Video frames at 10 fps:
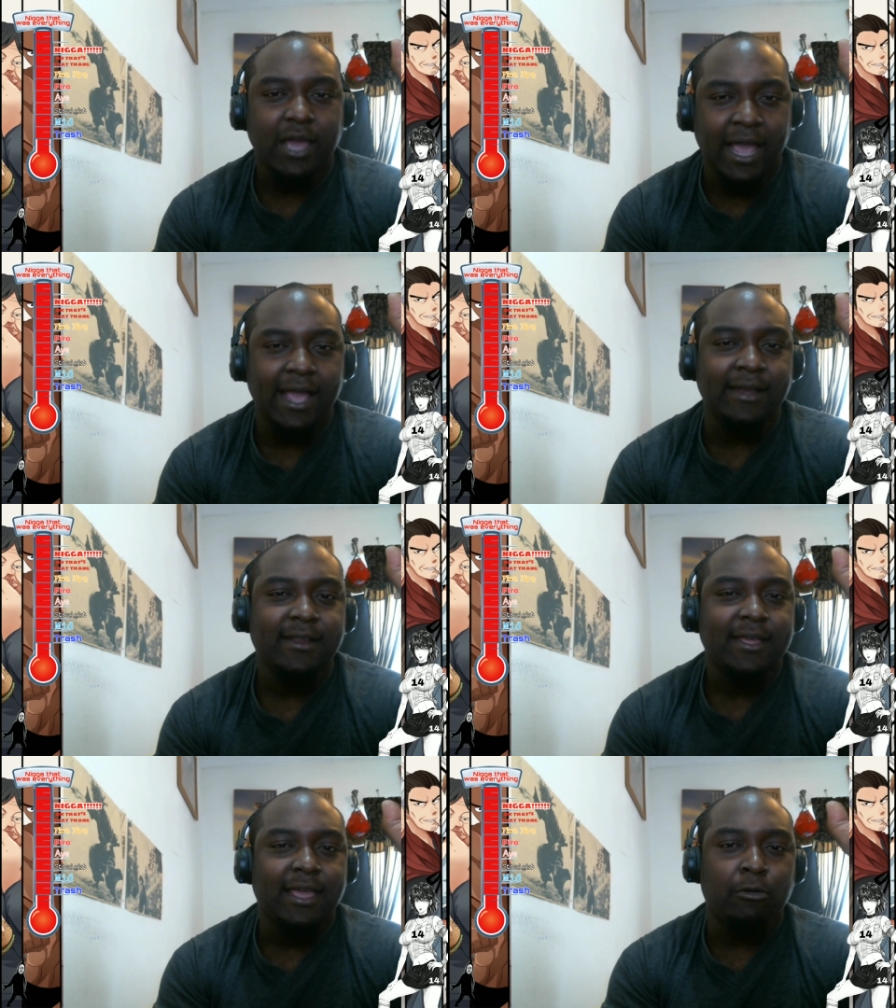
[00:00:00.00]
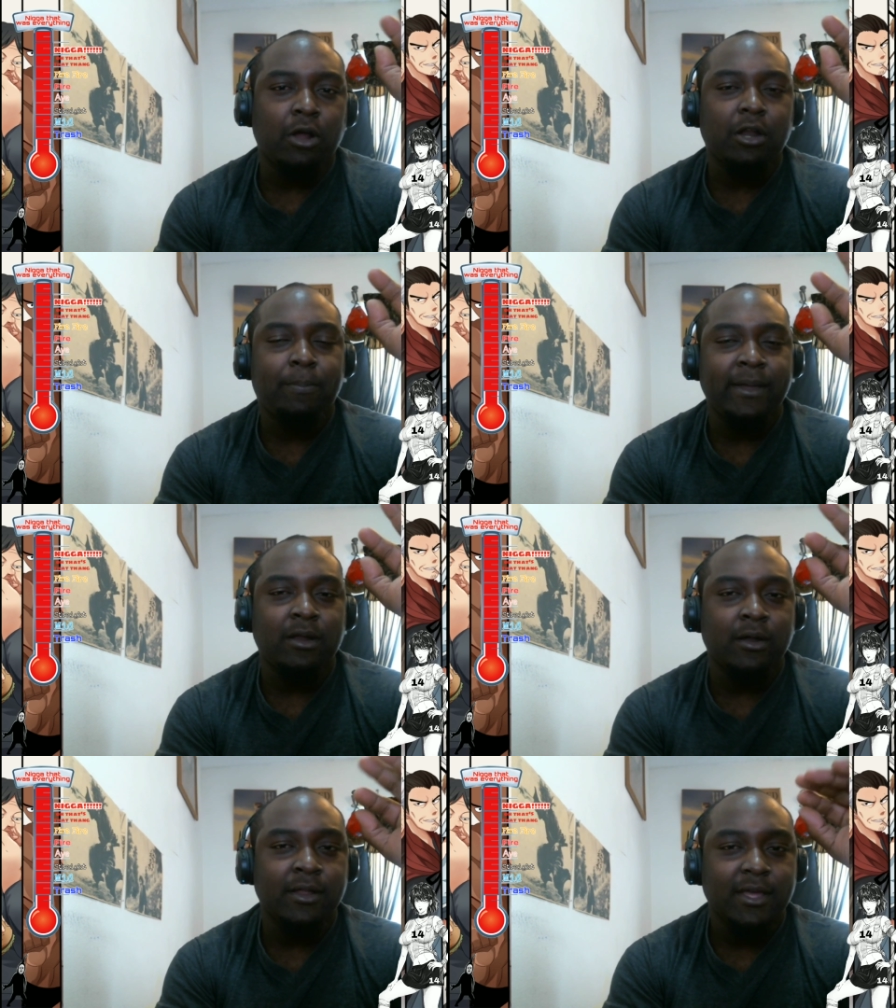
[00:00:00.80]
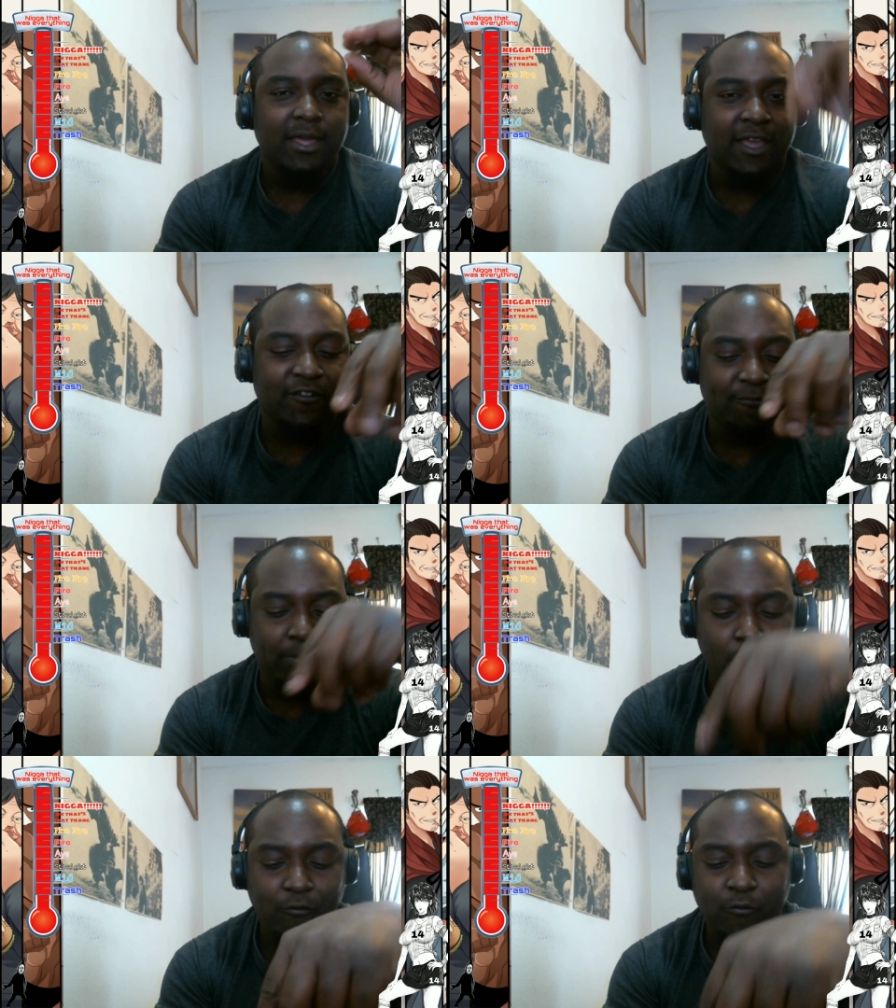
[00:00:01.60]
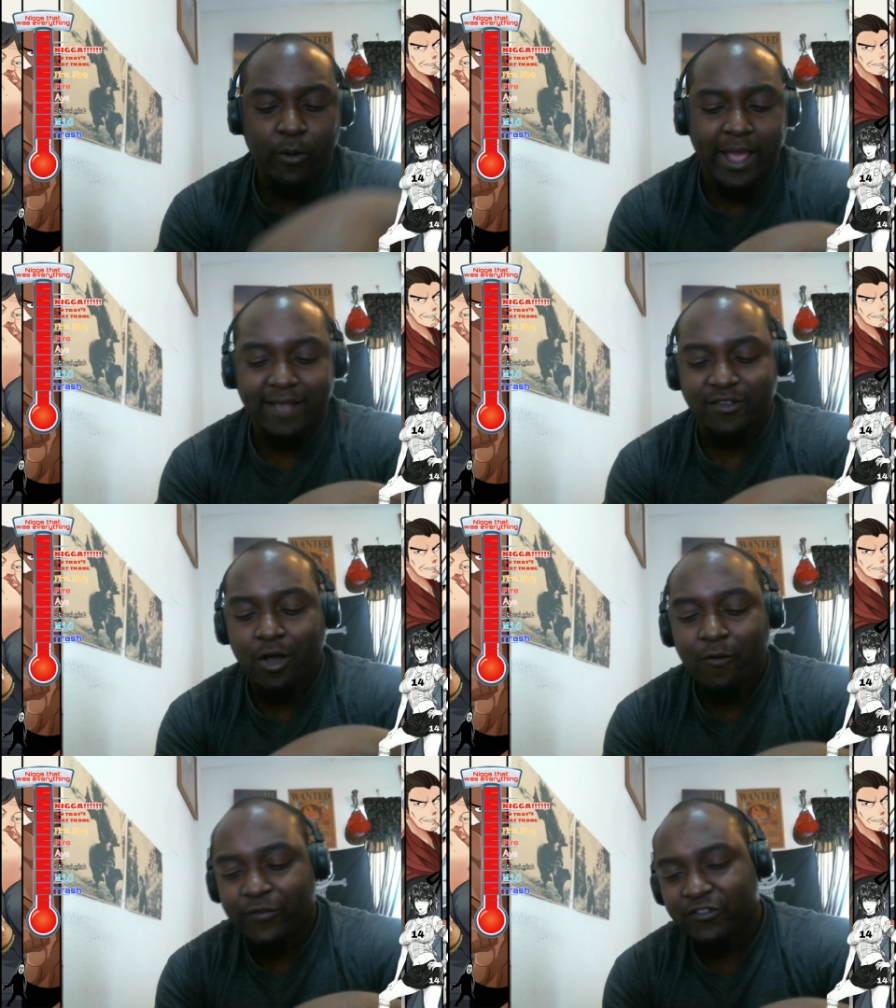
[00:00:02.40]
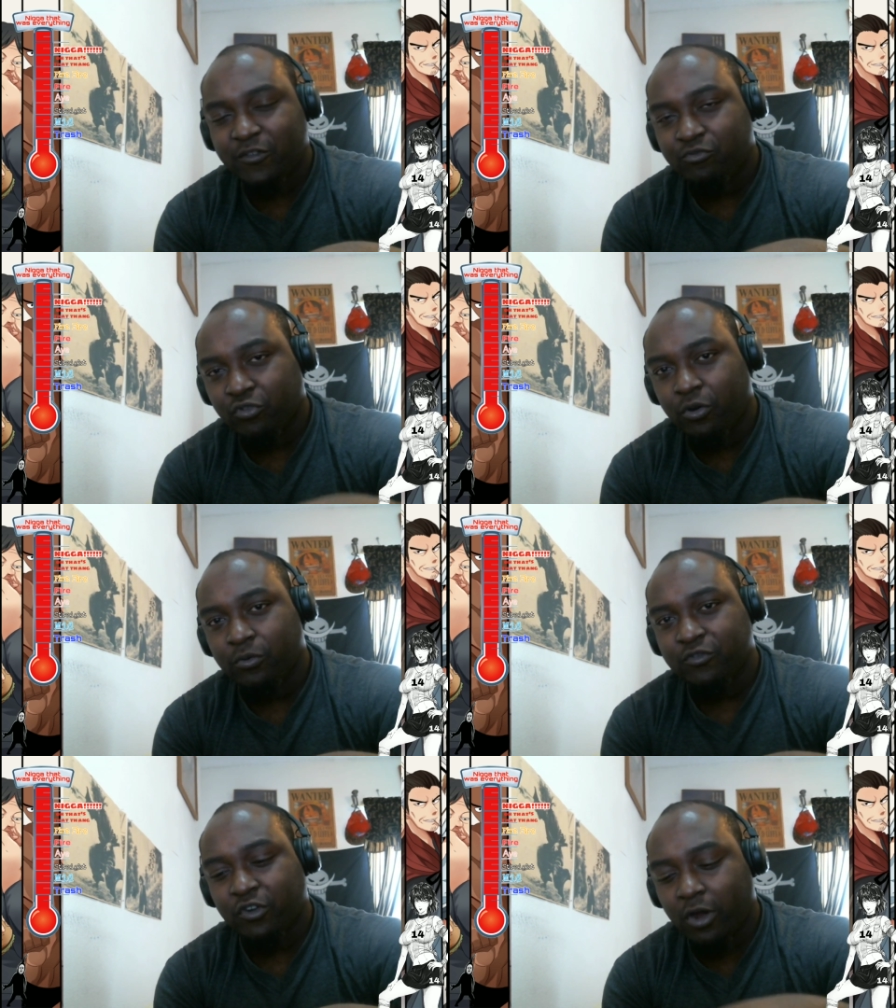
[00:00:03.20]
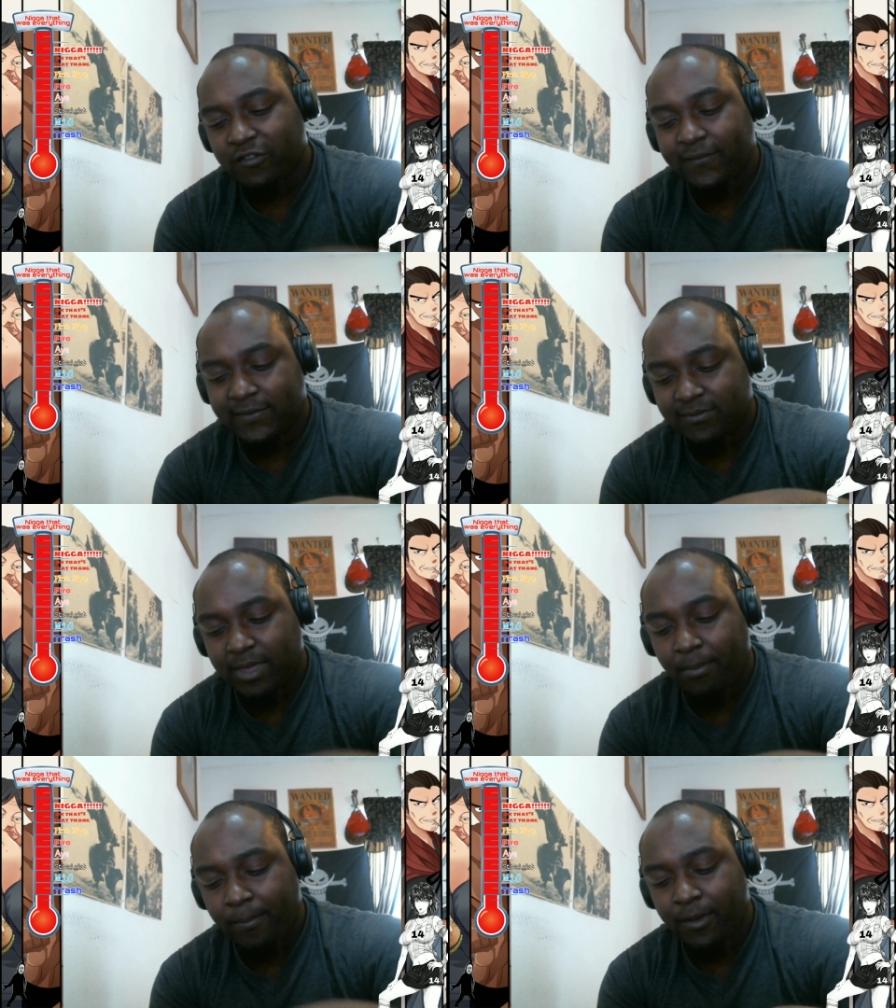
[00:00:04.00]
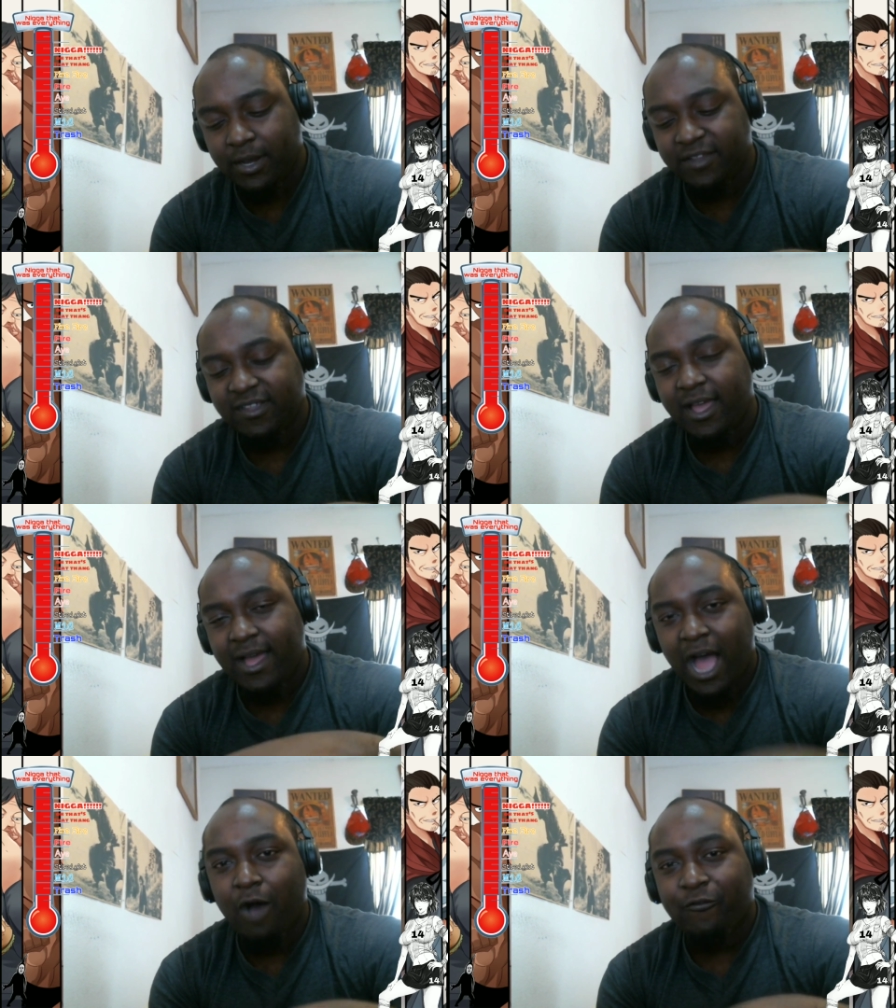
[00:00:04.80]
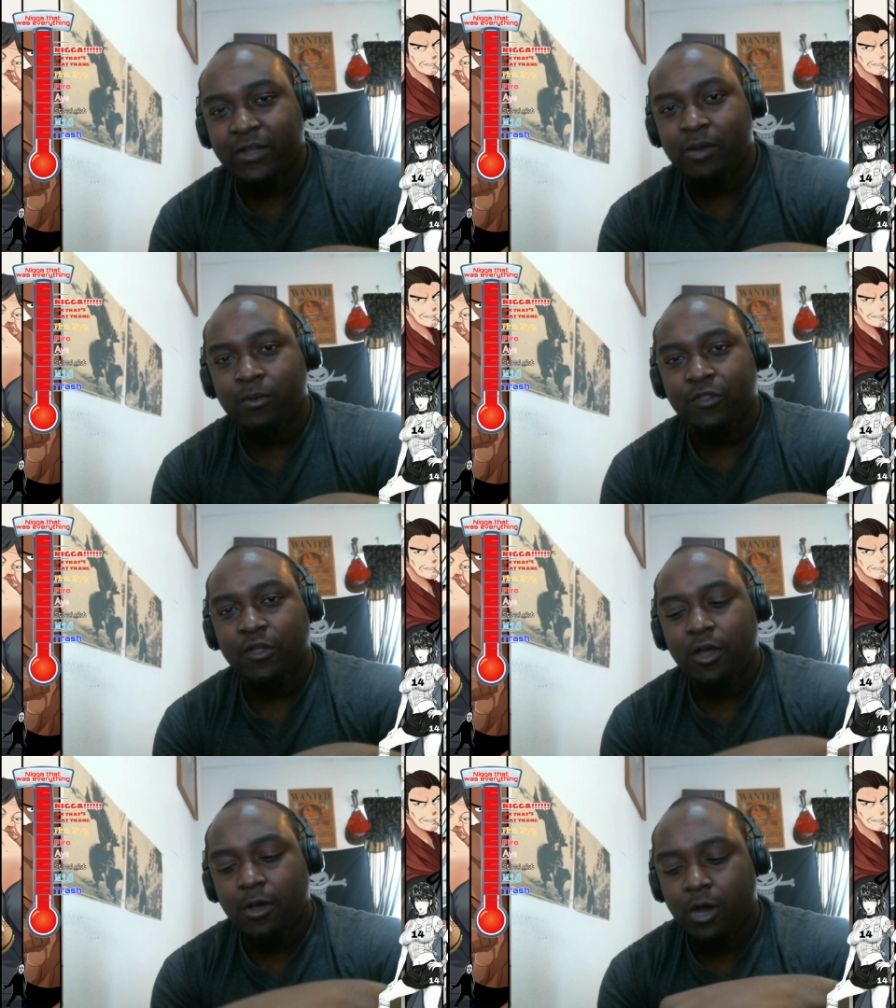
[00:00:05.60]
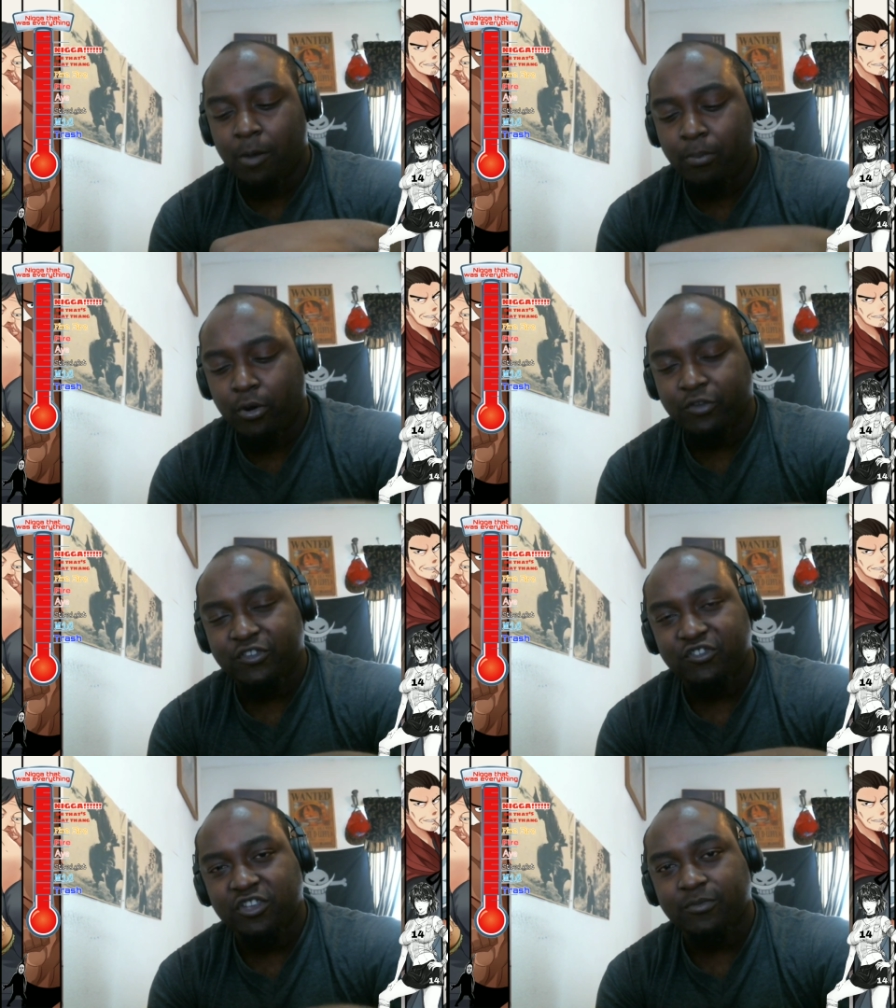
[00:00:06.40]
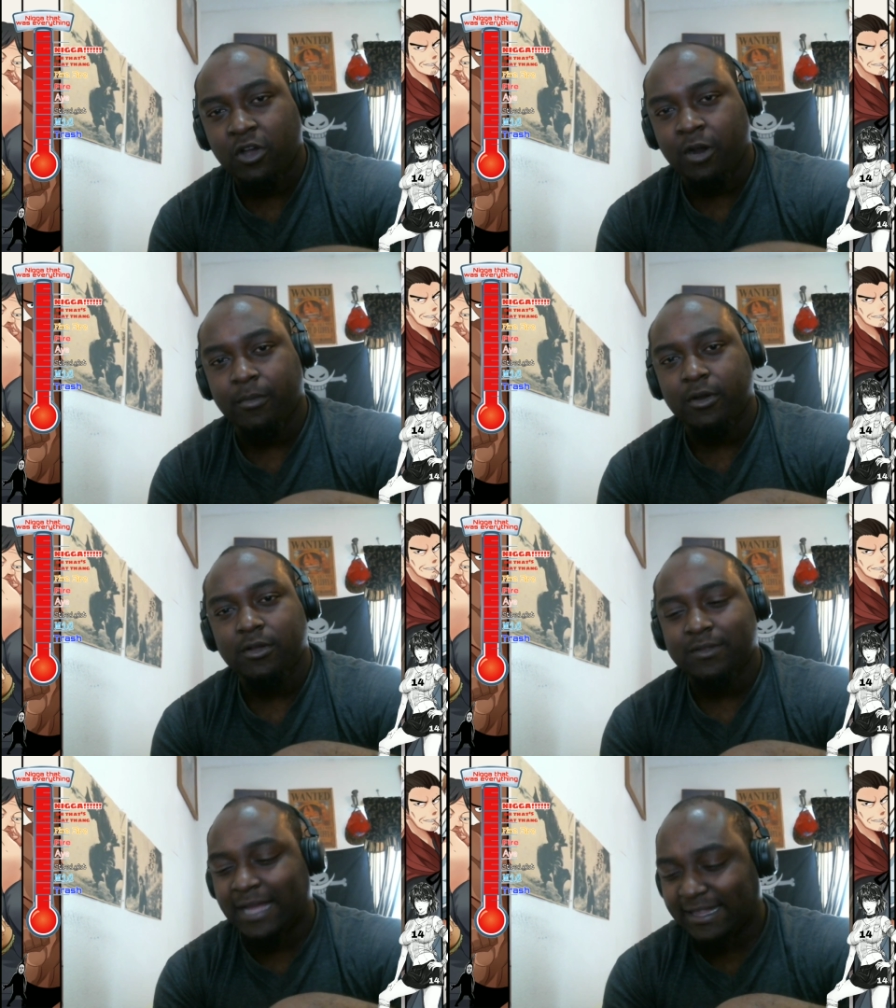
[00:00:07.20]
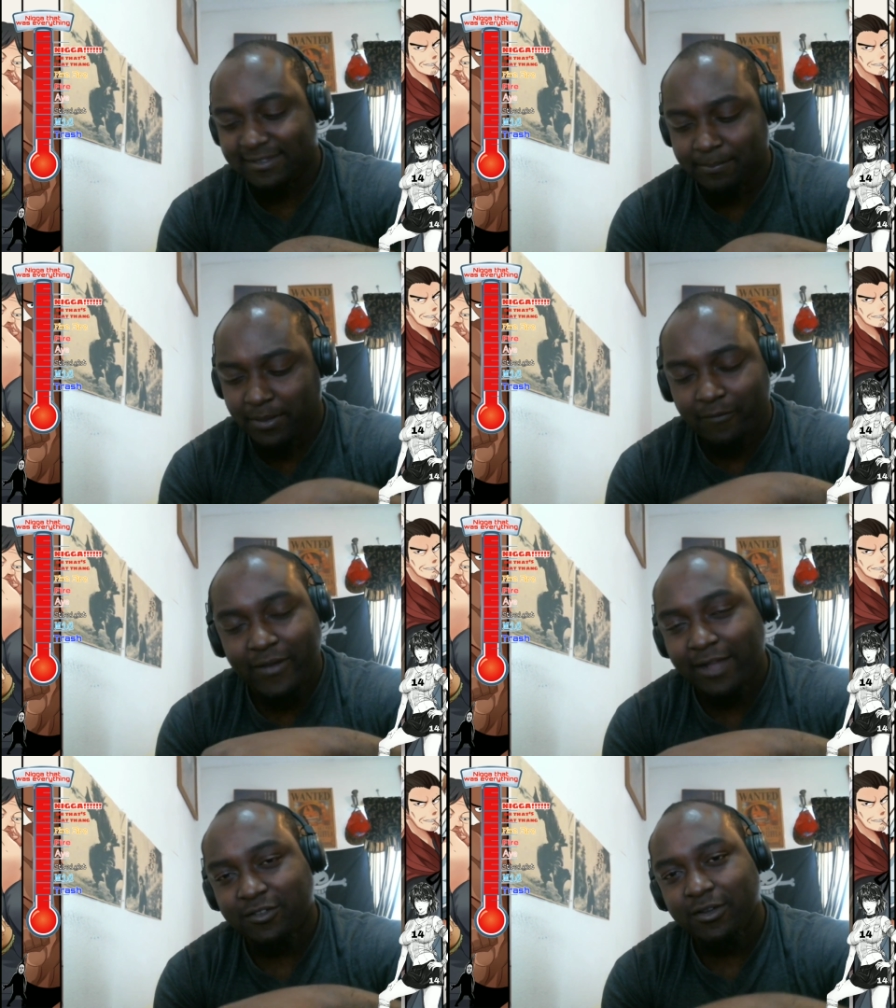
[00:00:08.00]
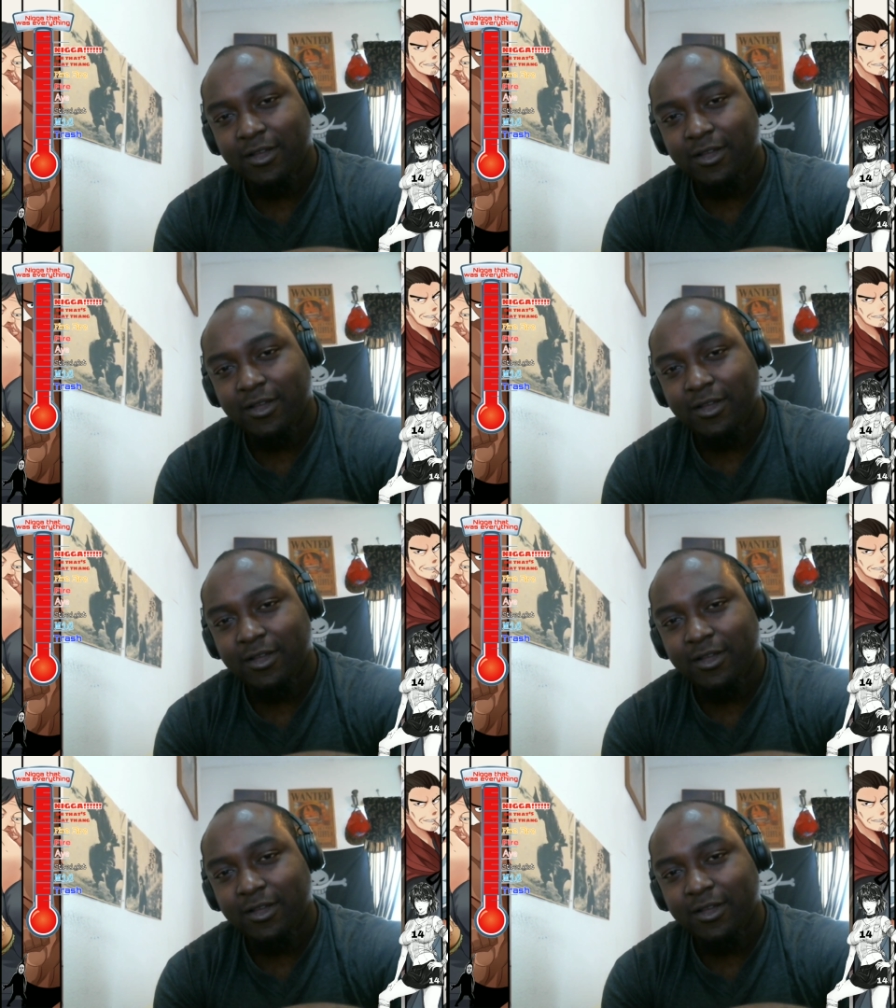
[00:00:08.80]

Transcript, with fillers: and it would all depend on if Bofoi has offensive drones or offensive capabilities outfitted with uh, Boros' ship's armor. That's the big factor.